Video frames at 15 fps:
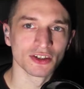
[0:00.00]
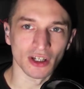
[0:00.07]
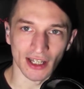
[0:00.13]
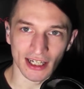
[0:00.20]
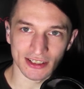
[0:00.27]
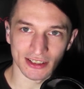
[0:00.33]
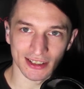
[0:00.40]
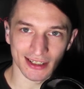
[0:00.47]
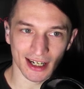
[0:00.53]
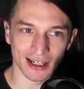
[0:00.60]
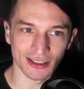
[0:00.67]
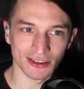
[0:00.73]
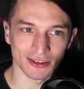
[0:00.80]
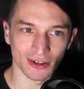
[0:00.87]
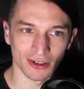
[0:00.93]
So last week I
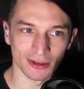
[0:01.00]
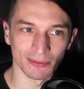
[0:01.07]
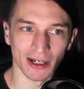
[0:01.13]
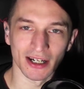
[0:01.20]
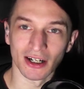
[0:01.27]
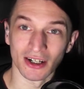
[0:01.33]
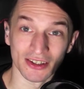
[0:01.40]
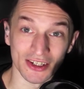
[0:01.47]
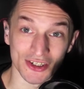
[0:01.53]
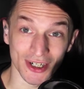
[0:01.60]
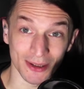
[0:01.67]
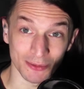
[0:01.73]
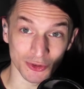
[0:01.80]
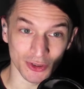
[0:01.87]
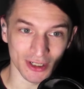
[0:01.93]
started my
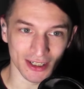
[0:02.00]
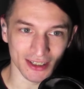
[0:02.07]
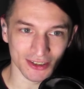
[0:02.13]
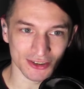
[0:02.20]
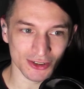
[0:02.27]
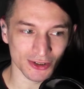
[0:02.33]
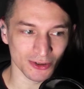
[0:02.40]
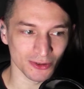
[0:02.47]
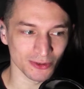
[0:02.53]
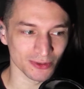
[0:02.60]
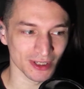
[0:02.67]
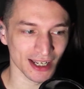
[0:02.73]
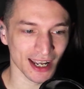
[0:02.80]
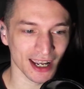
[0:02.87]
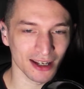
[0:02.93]
on-the-job training, so
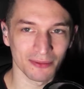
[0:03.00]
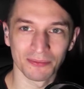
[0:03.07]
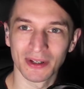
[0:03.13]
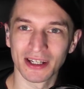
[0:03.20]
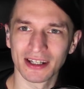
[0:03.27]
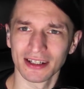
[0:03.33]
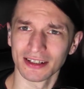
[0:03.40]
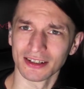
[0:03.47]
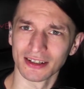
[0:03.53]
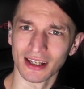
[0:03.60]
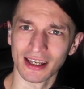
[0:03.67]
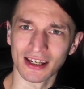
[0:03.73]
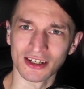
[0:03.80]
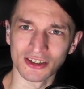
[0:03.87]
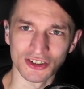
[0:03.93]
they had me
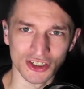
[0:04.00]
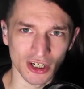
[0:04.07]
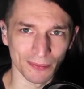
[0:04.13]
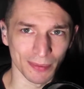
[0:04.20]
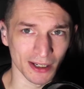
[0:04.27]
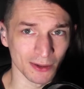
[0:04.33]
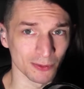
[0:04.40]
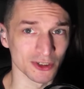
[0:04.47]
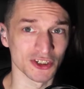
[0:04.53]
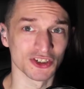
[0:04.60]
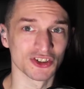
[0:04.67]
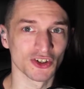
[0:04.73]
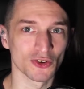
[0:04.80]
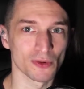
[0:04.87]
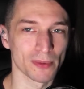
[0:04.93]
in GP, which is
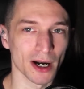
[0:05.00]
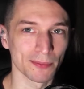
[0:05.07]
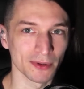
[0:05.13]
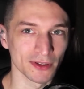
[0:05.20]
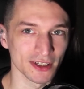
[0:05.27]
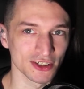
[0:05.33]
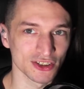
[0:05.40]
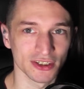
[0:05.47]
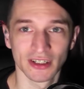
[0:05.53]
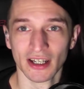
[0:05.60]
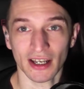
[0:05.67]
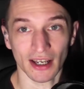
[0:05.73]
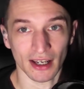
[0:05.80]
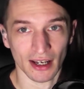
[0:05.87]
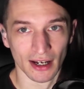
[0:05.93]
general population.
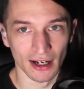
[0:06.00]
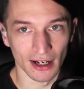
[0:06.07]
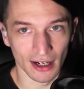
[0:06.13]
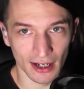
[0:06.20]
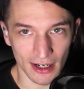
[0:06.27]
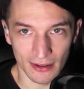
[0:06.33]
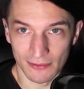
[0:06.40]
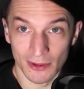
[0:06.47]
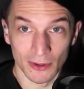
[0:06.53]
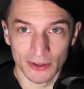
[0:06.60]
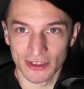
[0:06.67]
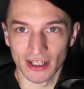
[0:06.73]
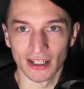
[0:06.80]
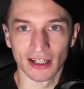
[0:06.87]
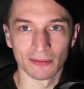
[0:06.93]
I
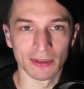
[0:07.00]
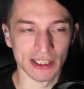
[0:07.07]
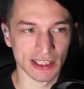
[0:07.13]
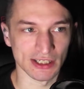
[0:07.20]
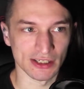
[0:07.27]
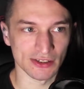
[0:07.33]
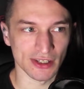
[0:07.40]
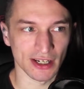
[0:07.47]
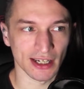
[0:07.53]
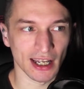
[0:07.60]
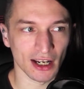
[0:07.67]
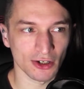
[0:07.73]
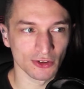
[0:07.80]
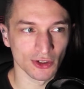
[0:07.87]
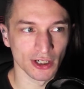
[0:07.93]
noticed that a lot of businesses like
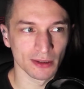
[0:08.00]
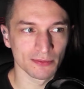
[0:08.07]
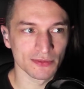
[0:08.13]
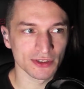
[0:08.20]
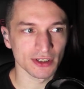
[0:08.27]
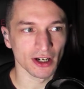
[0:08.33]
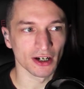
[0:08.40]
acronyms.